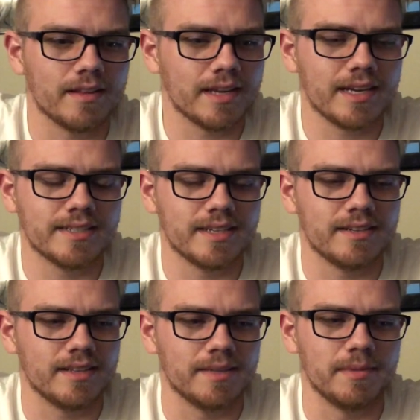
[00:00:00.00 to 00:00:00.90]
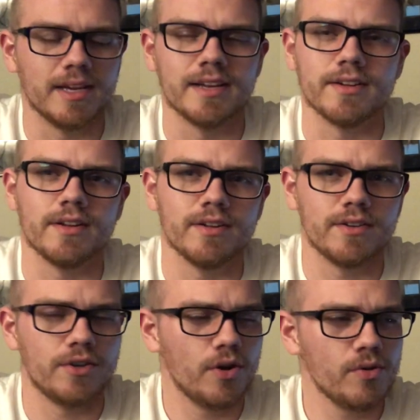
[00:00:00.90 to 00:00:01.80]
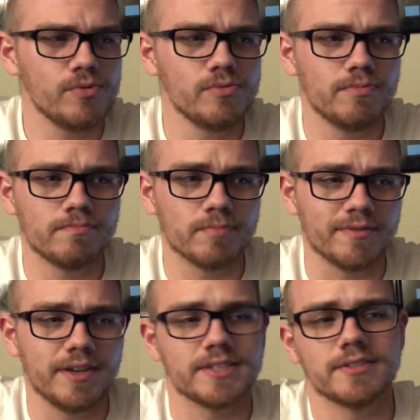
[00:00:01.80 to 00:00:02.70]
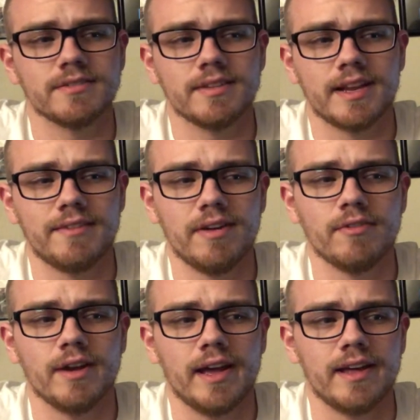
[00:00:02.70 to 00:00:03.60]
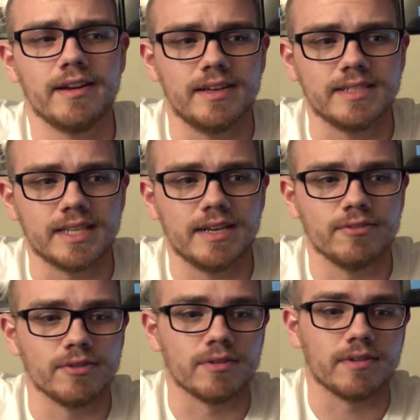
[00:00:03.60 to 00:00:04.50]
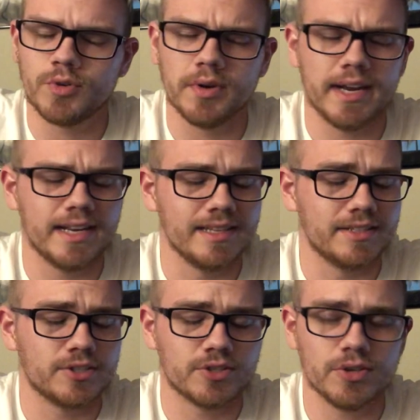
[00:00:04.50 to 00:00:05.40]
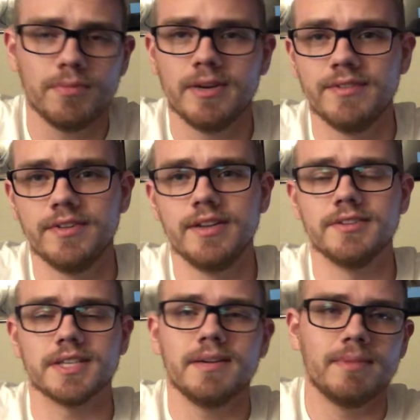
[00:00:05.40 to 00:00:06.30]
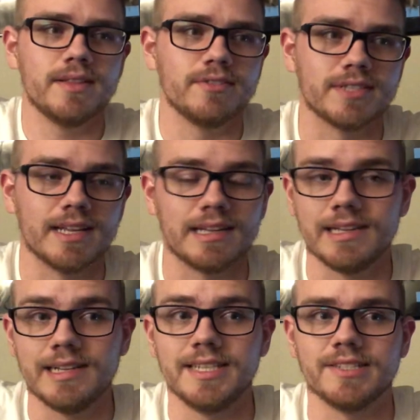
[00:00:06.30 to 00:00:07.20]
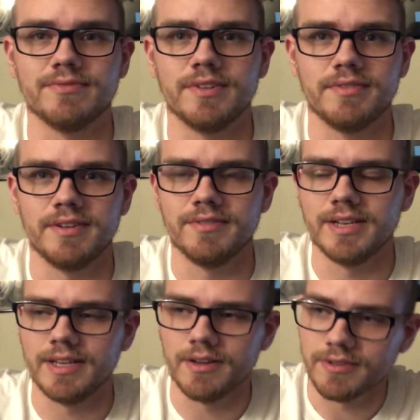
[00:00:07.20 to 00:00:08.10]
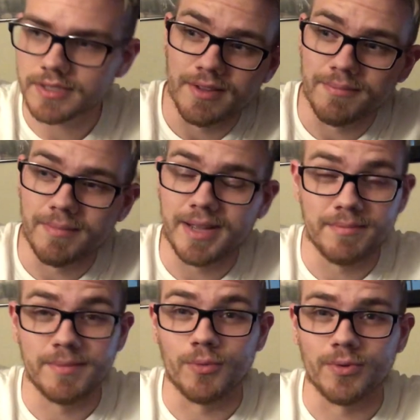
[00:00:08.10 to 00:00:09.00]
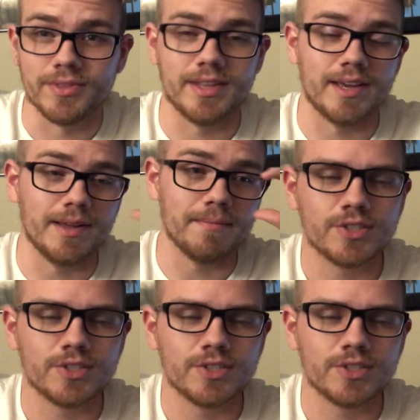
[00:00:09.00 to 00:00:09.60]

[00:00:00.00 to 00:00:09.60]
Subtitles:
Like I said at the beginning, no professor that I've ever had has ever created so many videos. I bet there's at least 50 videos. It might be more than that.